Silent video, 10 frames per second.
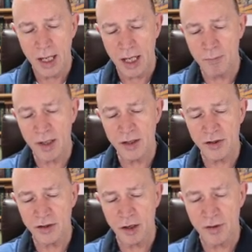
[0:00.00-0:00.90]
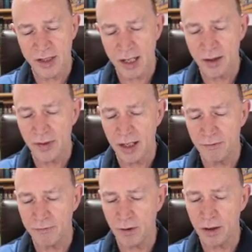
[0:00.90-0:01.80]
It means that there is nothing in
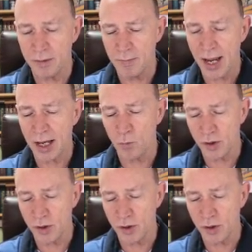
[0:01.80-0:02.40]
fallen man